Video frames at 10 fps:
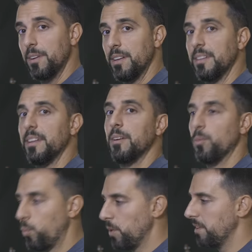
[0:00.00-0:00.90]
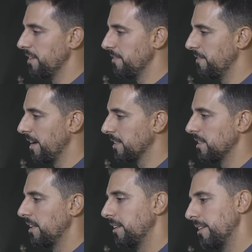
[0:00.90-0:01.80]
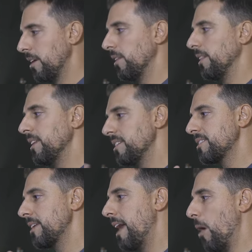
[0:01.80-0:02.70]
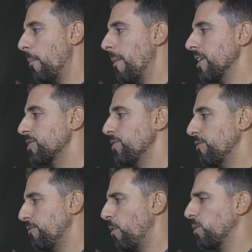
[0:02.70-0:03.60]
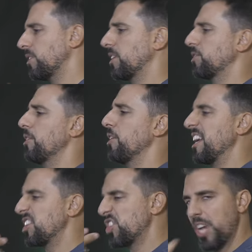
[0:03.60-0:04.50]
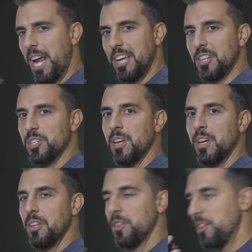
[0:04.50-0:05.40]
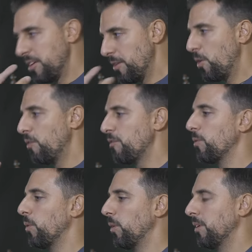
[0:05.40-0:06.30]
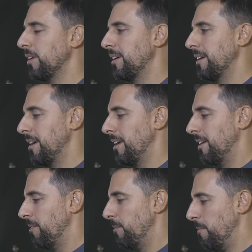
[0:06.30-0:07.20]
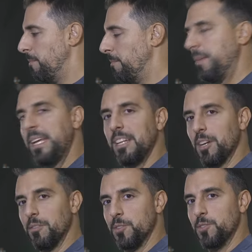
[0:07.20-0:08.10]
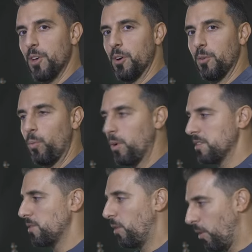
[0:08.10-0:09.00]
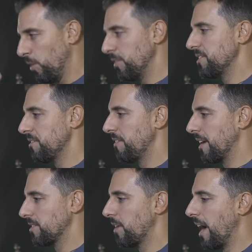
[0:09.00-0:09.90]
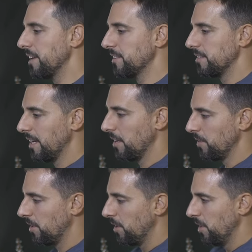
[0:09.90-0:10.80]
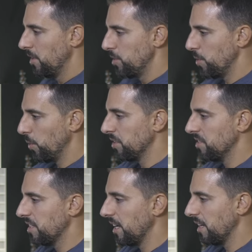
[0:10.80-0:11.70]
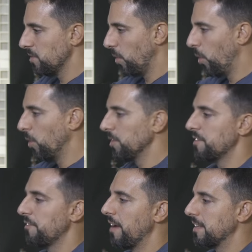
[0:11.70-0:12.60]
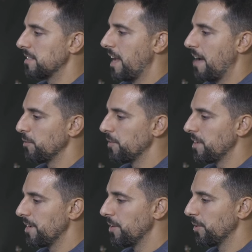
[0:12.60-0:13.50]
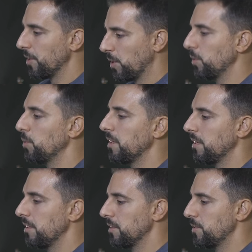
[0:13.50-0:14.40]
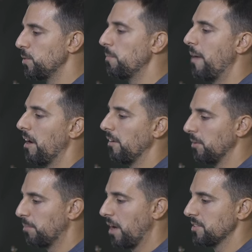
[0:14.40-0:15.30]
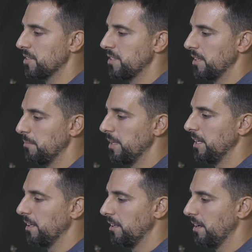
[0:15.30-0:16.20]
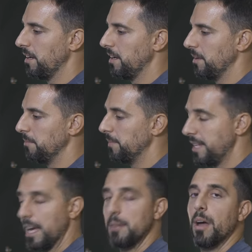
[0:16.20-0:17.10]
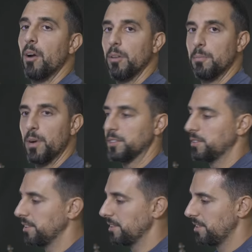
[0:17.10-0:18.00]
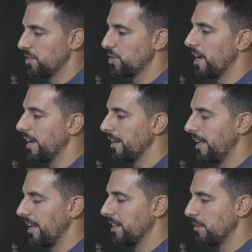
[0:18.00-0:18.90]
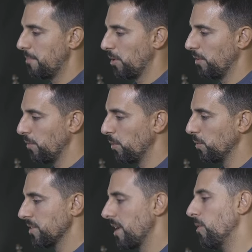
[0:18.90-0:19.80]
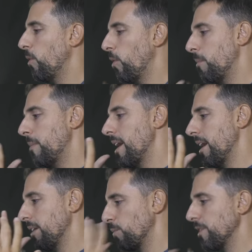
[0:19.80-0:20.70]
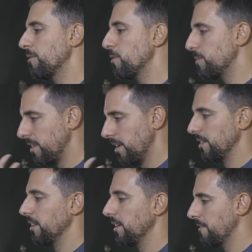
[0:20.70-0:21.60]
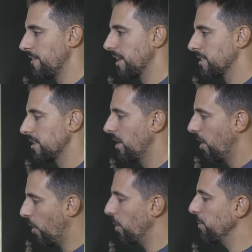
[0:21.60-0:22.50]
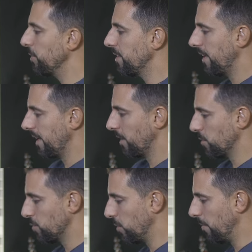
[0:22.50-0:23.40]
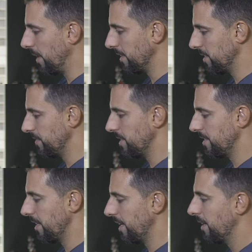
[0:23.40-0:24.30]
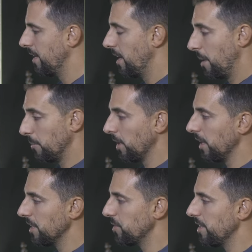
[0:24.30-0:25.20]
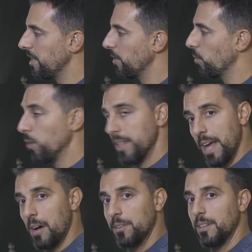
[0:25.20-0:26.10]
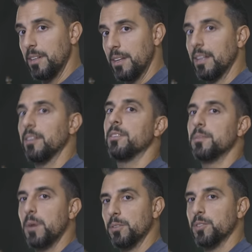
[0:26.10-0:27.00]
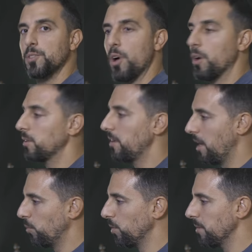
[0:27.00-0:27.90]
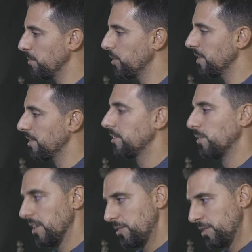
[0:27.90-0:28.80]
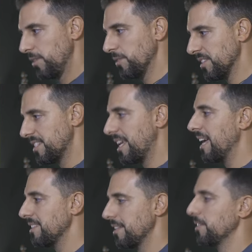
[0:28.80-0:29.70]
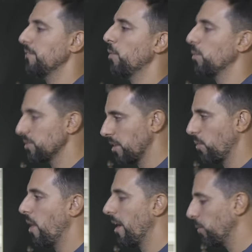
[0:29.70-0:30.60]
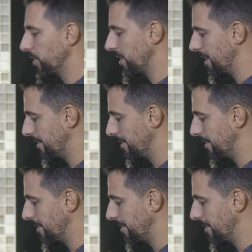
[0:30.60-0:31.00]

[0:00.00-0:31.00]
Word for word: and then with the effect. Now listen how much the vocals are actually gonna change the overall mean of the song once all these effects are added together. So in this case, all these effects that I have over here, including the two parallel processing being uh, gain parallel processing, the shine and the parallel vocals, and all my reverbs and delay effects are muted and controlled by this V C A. I'm gonna let you hear without, and throughout the song, I will unmute it to let you hear the size that the vocals acquire with that.